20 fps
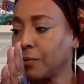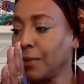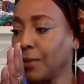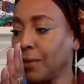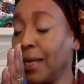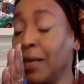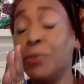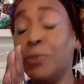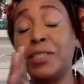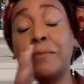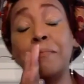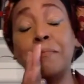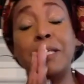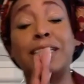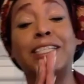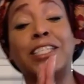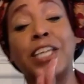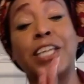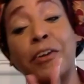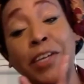it was a
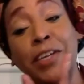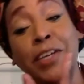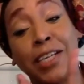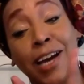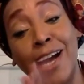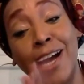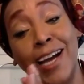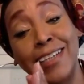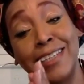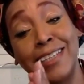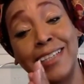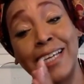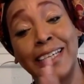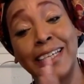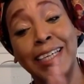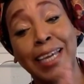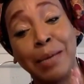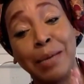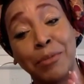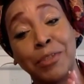military guy that
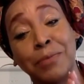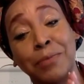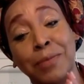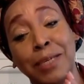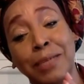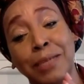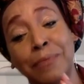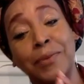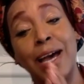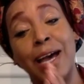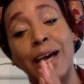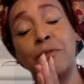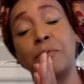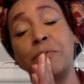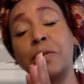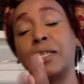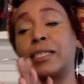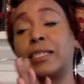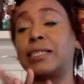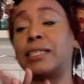came to me. I don't
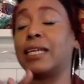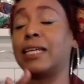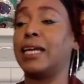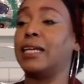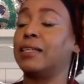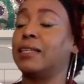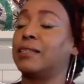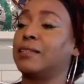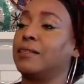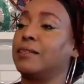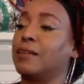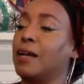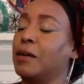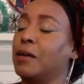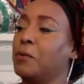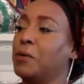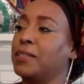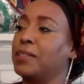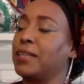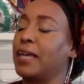want to say
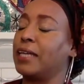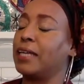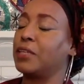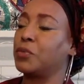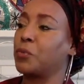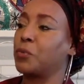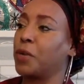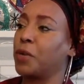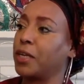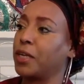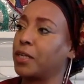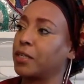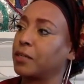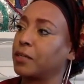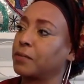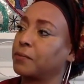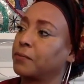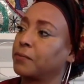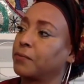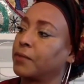his rank.
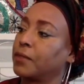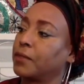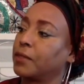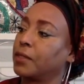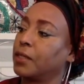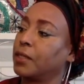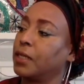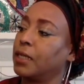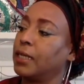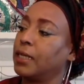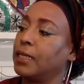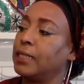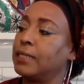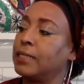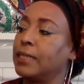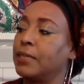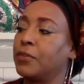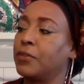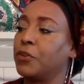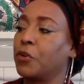He
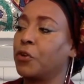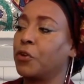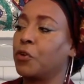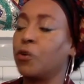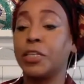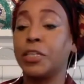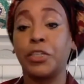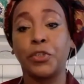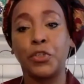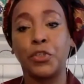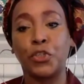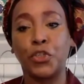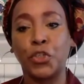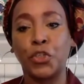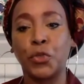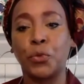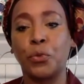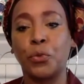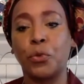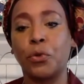said, they're going to
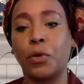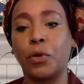shoot.